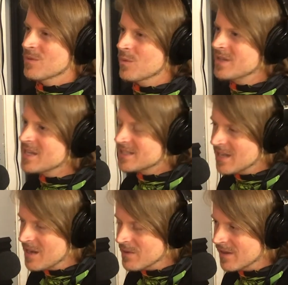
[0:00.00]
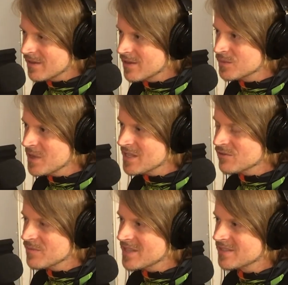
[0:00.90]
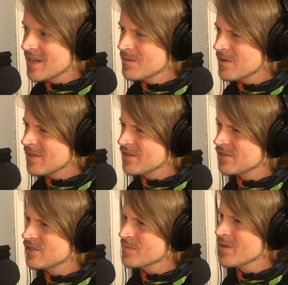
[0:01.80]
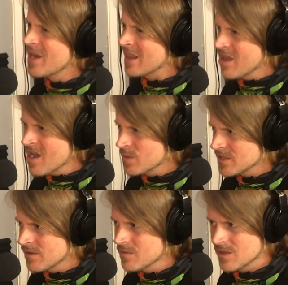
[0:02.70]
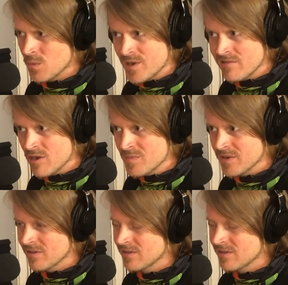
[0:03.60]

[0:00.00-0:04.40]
What did they start with? Because when I saw them, they started with "You Shook Me All Night Long," which I thought was a weird opener.